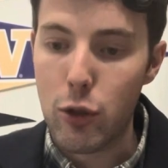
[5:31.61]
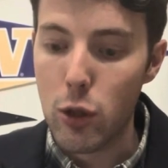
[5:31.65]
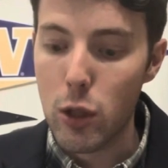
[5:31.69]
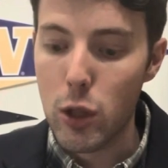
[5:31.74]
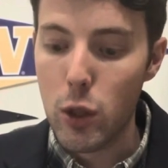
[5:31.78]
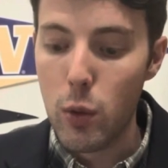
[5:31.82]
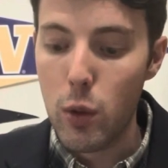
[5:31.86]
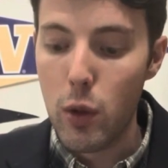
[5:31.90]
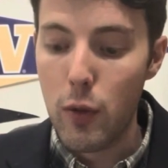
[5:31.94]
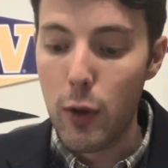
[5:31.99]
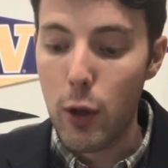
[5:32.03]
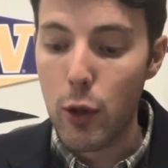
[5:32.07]

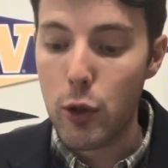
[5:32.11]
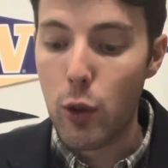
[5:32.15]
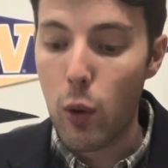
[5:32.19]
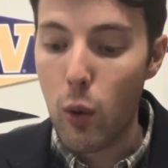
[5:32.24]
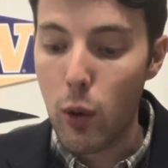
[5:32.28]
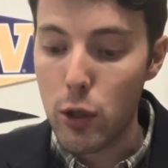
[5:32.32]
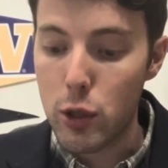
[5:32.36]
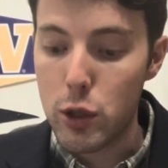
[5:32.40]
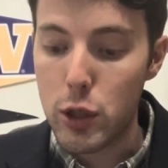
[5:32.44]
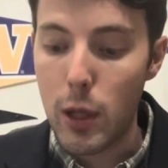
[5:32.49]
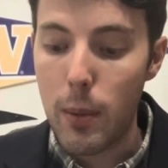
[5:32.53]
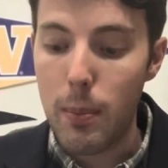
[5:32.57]
Louisville
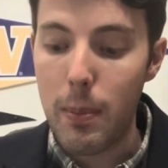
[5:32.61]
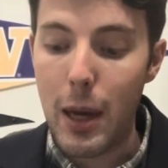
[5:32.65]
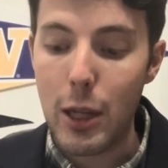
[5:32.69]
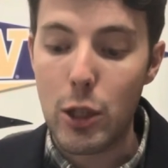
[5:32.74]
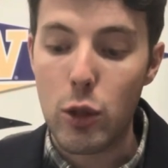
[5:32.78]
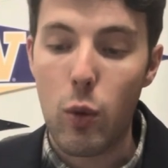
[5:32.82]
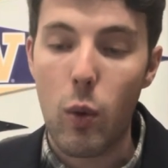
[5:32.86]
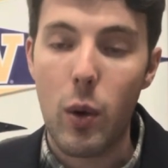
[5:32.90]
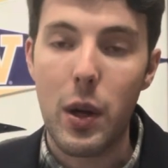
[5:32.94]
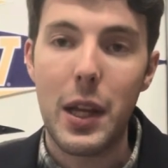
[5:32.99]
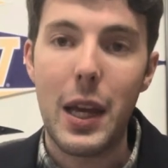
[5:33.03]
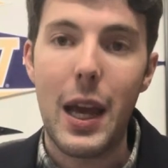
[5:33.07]
torched them by
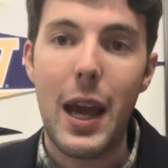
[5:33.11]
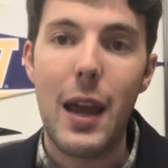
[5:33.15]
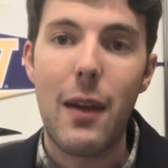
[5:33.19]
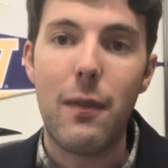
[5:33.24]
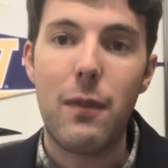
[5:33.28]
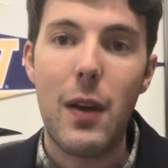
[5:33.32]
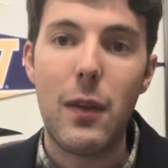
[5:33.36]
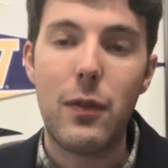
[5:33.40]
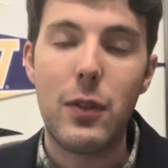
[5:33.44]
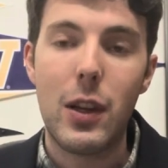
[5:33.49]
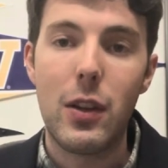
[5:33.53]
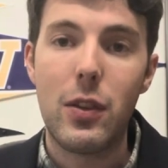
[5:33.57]

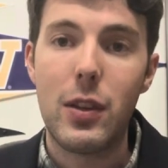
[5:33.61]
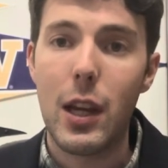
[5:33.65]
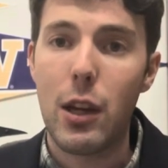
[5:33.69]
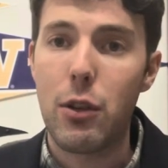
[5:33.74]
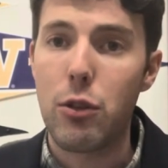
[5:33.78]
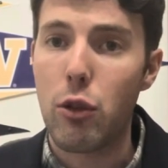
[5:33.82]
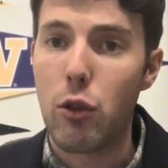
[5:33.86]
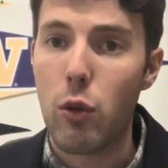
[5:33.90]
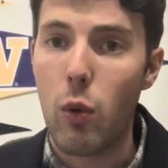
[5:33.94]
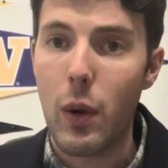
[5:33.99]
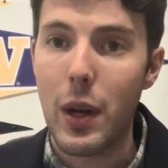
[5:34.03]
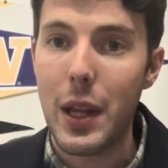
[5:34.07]

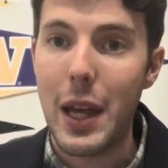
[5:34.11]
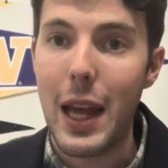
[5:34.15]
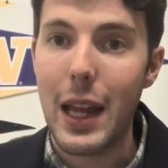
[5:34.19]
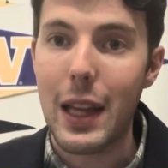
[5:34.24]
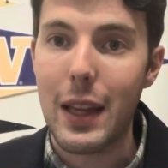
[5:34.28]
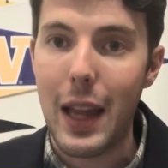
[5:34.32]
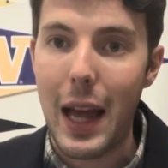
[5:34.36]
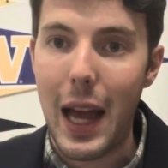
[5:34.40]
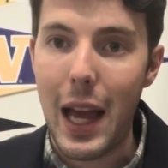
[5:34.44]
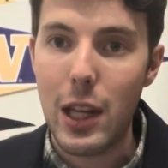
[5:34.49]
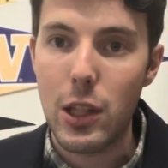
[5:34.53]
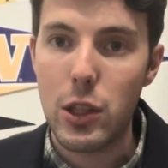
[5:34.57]
56-28
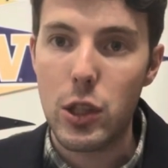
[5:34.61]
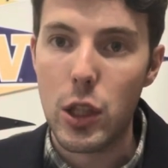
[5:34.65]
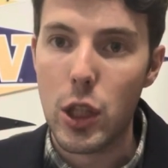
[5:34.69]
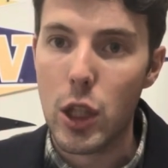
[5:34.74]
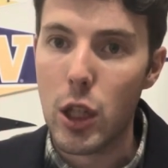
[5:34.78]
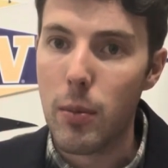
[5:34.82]
last year,